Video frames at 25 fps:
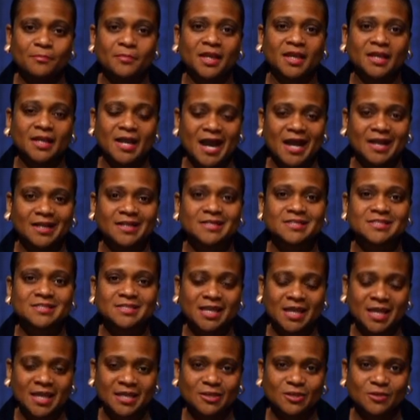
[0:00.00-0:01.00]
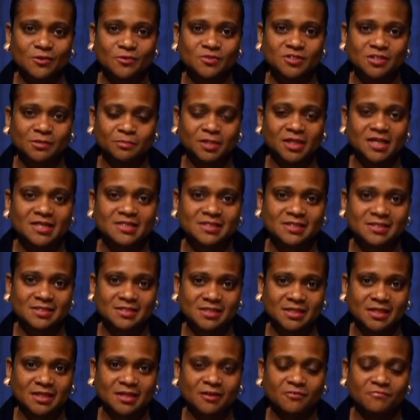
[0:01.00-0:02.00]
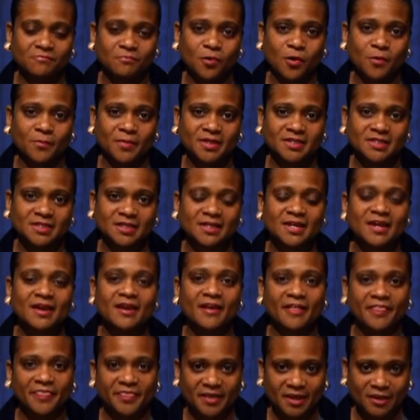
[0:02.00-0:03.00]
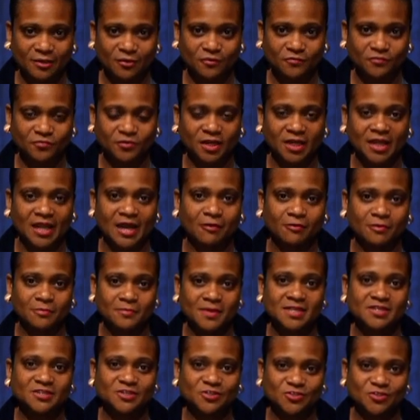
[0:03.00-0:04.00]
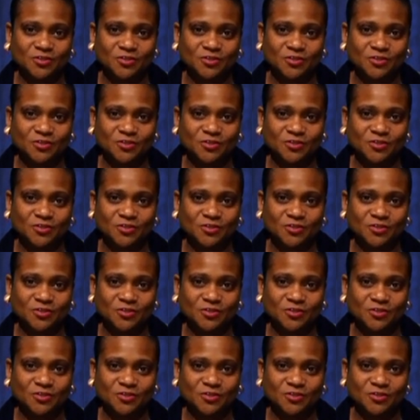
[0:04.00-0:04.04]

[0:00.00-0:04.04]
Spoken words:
May God continue to bless the city of Wilmington, and thank you for allowing me to